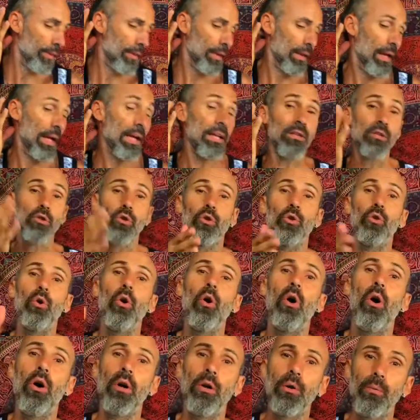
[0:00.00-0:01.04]
And so
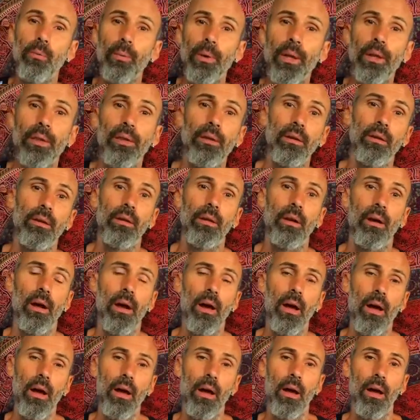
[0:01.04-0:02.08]
on with
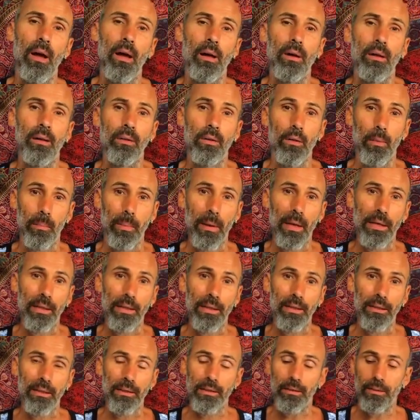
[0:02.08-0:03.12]
the
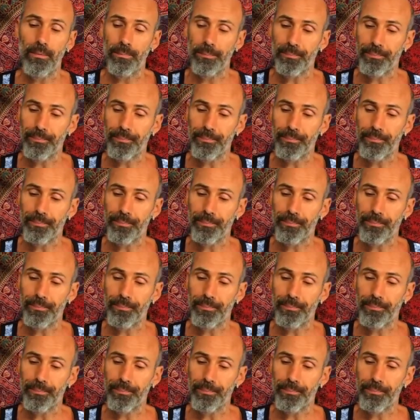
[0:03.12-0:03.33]
planets.